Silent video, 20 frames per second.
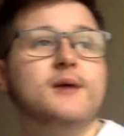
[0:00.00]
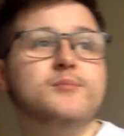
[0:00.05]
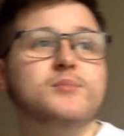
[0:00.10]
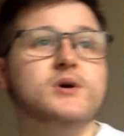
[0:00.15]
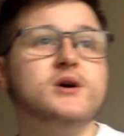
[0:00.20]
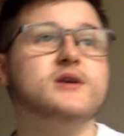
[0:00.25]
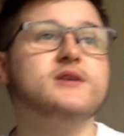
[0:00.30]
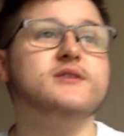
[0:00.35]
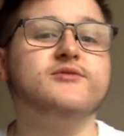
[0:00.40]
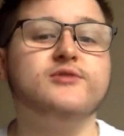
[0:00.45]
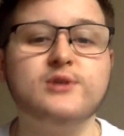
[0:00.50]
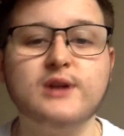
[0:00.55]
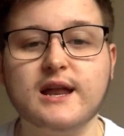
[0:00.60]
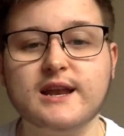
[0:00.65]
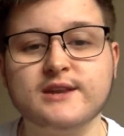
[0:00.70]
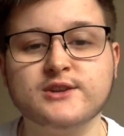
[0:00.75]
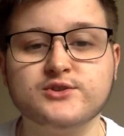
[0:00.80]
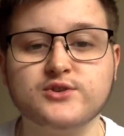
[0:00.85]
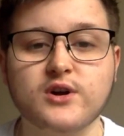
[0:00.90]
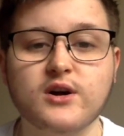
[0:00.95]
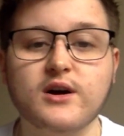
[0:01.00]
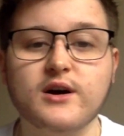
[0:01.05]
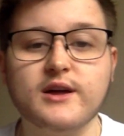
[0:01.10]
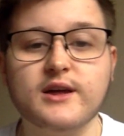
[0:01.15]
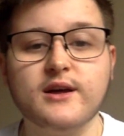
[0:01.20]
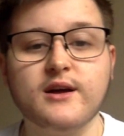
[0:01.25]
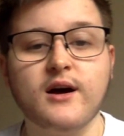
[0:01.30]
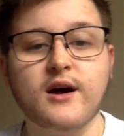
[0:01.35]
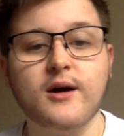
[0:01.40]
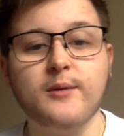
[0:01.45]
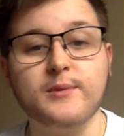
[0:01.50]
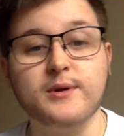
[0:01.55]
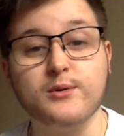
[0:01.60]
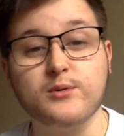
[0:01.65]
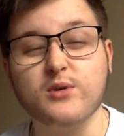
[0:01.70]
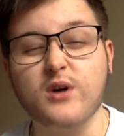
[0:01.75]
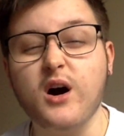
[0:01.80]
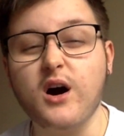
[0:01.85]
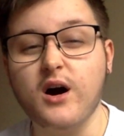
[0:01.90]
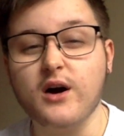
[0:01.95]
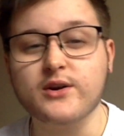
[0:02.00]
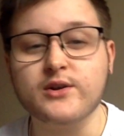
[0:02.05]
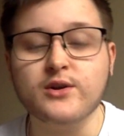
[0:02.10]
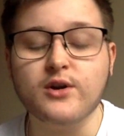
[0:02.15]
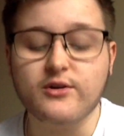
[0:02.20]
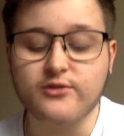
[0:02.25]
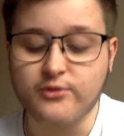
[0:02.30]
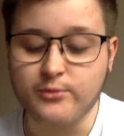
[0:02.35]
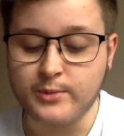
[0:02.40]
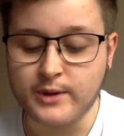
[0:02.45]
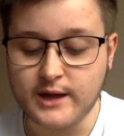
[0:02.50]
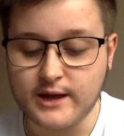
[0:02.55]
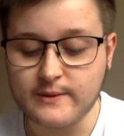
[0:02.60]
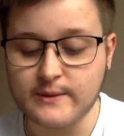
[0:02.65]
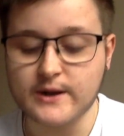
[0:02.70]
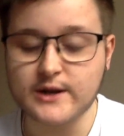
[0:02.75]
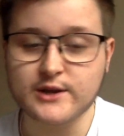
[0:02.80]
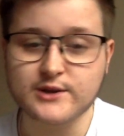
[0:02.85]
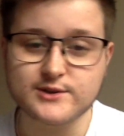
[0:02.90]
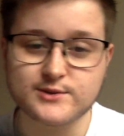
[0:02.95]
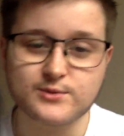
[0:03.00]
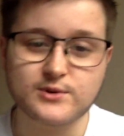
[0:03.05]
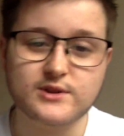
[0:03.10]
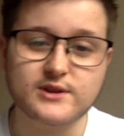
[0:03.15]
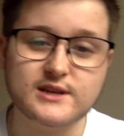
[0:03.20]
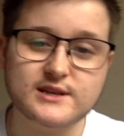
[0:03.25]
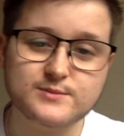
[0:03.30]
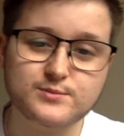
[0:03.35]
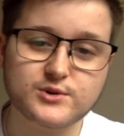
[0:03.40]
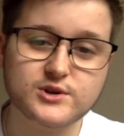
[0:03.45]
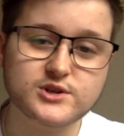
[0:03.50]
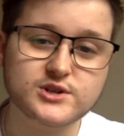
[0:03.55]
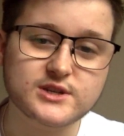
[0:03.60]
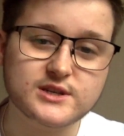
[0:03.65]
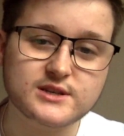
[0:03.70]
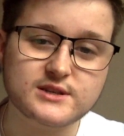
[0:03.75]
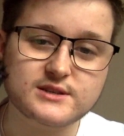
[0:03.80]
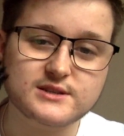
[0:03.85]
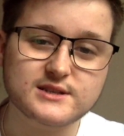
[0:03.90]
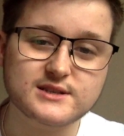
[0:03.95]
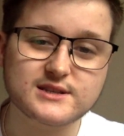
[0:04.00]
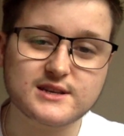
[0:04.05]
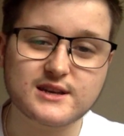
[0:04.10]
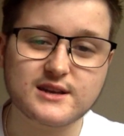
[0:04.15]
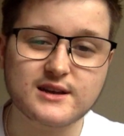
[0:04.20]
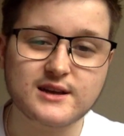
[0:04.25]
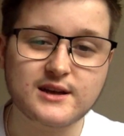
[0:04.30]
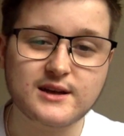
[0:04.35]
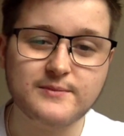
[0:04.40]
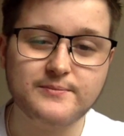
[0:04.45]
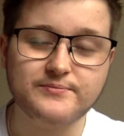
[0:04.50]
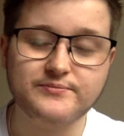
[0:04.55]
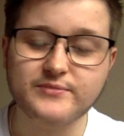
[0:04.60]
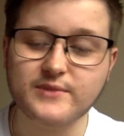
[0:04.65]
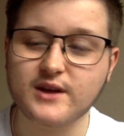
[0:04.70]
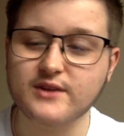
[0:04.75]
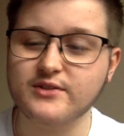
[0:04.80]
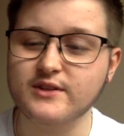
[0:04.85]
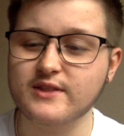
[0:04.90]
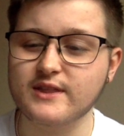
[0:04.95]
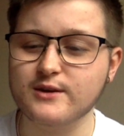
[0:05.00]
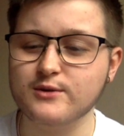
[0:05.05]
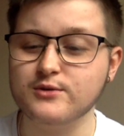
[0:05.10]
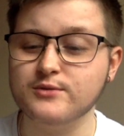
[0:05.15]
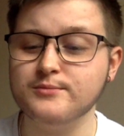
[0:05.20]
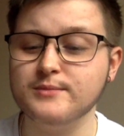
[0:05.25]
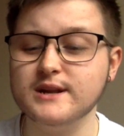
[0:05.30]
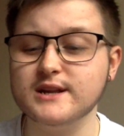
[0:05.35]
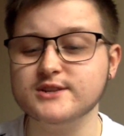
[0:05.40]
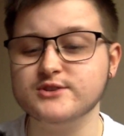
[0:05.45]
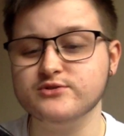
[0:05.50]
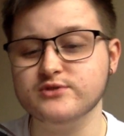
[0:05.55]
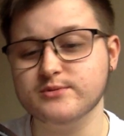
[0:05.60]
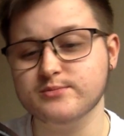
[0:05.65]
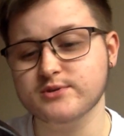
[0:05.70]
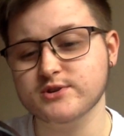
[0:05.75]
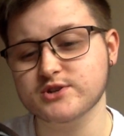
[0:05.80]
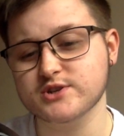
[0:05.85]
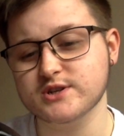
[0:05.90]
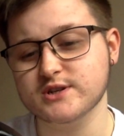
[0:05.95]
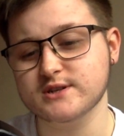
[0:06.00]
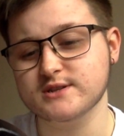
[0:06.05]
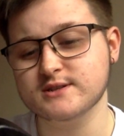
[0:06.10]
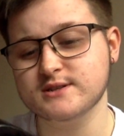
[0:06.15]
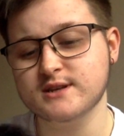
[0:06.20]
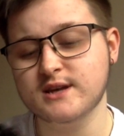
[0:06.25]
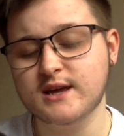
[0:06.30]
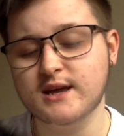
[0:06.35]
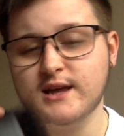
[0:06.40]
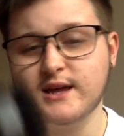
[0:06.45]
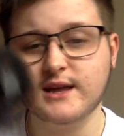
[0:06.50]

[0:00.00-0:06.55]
but if you let it dry, it will harden off a bit. And then I use one of these brushes. It's like I think they're called military brushes.